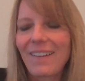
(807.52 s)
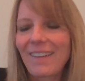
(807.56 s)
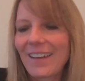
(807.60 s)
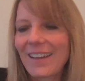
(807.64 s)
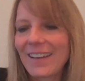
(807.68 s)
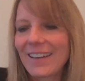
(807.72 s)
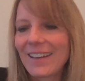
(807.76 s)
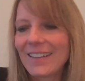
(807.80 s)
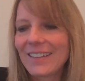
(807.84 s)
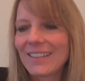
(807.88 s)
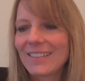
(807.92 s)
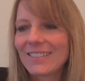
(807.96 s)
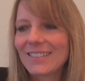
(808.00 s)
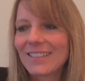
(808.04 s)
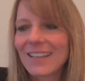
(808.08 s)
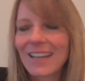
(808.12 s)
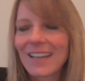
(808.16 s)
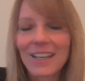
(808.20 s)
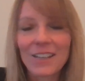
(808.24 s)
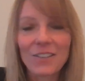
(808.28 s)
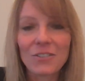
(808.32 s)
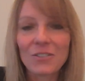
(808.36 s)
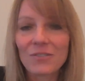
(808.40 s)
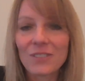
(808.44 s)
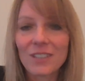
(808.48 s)
And
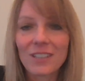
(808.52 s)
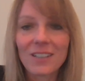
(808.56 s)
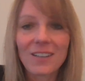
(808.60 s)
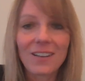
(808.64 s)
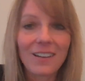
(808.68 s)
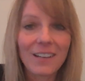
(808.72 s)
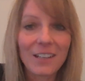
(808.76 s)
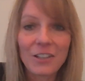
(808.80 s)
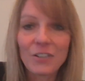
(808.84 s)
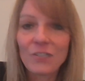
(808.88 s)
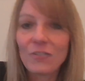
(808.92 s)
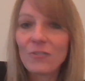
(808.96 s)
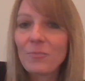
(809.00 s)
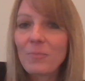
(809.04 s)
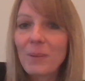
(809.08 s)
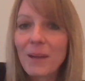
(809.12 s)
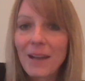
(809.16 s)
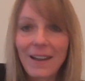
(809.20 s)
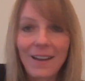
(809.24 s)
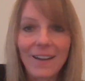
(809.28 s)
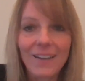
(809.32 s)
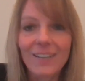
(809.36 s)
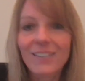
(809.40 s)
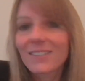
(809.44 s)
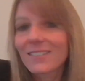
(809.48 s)
so we kind of
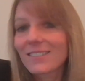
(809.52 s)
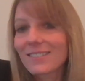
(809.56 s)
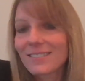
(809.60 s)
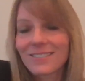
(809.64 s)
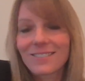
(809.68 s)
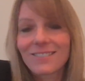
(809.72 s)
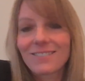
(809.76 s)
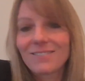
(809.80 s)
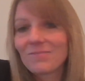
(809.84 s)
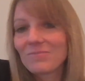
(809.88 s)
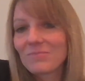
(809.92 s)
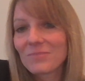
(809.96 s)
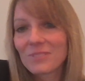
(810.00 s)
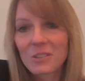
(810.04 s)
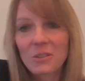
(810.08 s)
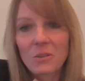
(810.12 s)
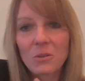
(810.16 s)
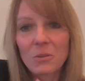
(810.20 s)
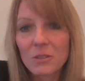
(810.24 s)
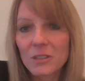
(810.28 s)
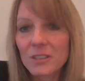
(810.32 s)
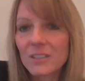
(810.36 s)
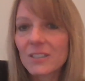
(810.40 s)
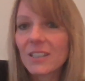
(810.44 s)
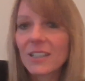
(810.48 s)
packed the
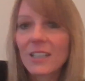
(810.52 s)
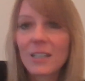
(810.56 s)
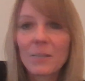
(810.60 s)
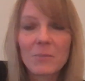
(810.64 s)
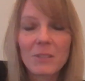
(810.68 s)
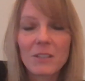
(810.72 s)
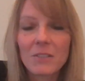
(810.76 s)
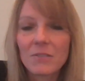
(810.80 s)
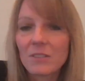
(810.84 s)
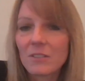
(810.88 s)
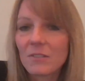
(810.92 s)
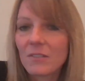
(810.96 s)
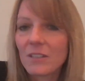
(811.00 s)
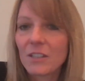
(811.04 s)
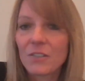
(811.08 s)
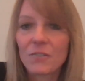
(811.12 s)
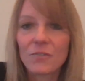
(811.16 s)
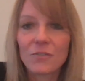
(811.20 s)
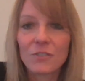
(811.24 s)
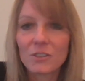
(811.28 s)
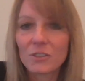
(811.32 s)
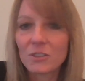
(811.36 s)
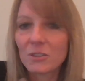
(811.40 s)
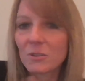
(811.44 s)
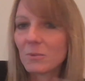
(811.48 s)
core team and we
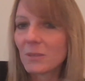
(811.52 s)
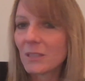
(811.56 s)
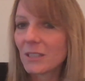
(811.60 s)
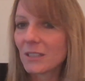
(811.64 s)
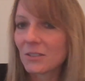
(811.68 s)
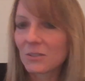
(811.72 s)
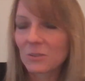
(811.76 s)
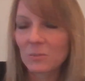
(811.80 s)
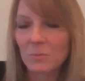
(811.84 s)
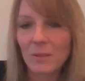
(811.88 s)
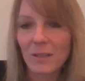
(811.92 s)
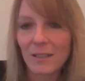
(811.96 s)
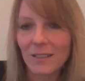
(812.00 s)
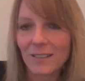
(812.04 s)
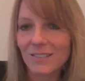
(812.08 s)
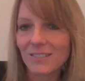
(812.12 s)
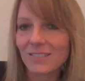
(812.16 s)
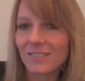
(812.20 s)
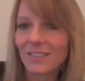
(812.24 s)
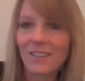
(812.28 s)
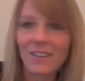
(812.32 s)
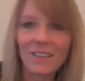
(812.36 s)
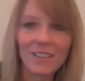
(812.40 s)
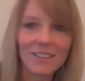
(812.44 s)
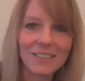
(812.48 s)
went for 2 weeks to
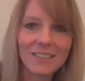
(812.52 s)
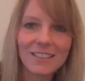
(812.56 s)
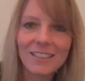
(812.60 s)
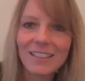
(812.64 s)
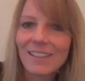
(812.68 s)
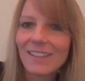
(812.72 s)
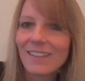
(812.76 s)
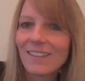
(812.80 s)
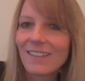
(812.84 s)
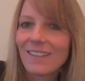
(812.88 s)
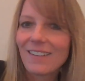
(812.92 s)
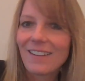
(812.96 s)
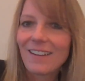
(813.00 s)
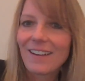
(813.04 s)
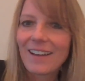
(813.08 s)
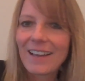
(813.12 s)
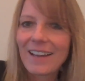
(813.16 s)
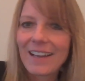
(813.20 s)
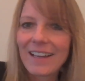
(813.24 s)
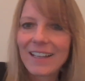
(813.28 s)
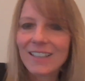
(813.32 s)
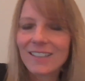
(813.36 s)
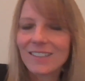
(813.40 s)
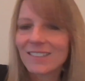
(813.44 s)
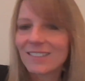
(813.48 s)
Pakistan.
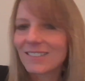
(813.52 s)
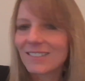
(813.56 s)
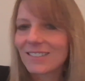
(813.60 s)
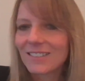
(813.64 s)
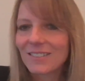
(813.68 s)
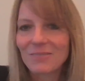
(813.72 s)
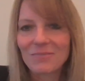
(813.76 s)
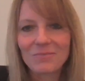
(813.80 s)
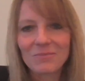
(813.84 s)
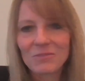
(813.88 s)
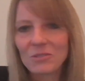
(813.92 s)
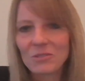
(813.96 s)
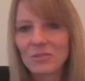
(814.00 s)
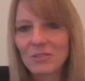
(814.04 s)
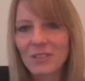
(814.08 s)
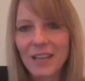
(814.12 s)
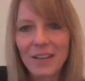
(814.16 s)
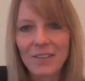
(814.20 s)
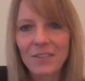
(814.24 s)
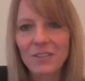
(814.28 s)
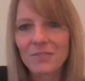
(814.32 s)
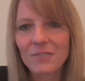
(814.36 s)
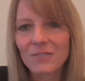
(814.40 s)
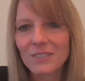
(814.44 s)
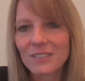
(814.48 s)
And
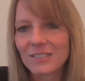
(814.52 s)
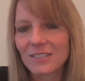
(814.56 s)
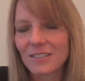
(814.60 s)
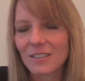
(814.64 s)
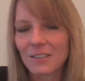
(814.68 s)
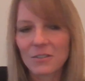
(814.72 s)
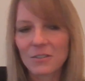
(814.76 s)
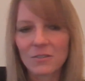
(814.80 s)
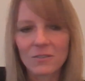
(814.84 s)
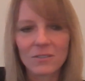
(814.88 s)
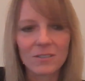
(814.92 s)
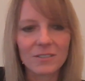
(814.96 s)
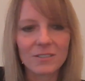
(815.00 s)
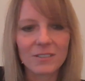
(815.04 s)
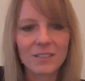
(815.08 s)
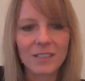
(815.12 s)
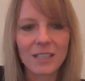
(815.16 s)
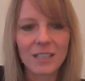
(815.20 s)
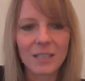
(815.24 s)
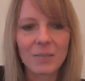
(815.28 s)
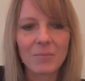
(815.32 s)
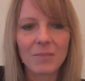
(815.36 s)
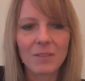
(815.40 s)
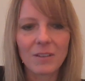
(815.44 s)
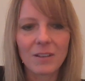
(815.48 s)
together with the local
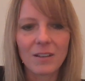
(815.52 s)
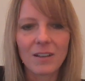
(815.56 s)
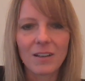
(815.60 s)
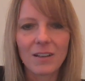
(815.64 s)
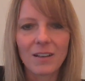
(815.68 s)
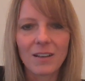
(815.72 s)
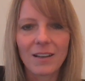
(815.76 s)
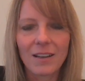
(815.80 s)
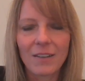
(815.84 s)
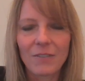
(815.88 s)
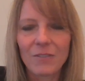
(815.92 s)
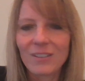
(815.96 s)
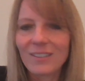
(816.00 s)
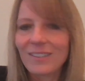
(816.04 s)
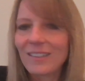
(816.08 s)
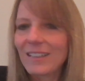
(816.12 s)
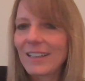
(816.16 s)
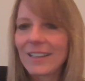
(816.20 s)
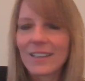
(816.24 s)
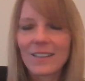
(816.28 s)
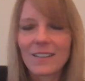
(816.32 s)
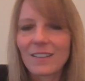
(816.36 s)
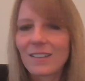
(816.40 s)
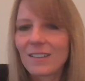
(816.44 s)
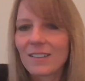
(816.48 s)
team, was
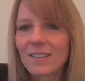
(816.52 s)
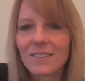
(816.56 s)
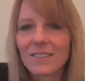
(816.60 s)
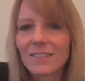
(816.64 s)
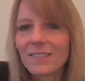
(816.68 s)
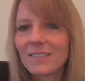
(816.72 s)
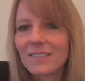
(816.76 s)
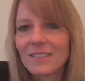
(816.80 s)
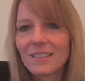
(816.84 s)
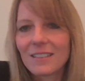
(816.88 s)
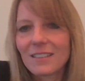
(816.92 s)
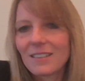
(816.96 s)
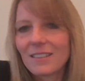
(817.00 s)
like a